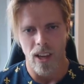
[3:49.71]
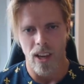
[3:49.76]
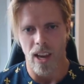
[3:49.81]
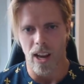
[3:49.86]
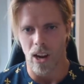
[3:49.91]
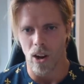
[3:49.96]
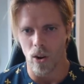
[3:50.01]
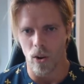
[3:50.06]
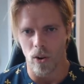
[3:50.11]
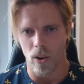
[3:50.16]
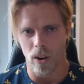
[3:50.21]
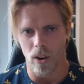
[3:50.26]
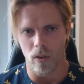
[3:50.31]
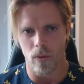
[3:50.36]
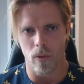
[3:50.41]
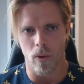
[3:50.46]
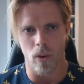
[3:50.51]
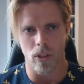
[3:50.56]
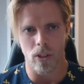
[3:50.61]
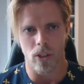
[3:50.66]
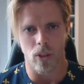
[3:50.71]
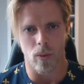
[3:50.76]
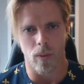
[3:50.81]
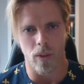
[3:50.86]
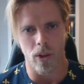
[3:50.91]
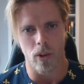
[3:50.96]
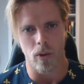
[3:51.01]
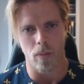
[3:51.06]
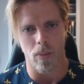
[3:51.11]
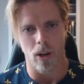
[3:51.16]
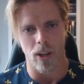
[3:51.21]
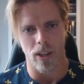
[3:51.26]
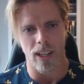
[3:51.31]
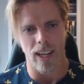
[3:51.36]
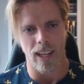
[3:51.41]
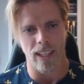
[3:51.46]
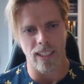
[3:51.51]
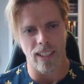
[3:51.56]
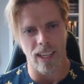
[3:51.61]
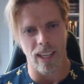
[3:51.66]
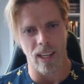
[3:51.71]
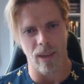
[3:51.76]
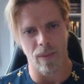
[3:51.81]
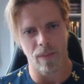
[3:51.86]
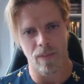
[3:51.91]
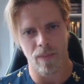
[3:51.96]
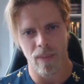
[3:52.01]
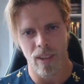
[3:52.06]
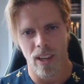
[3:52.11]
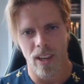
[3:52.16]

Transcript: and longer for someone who partakes in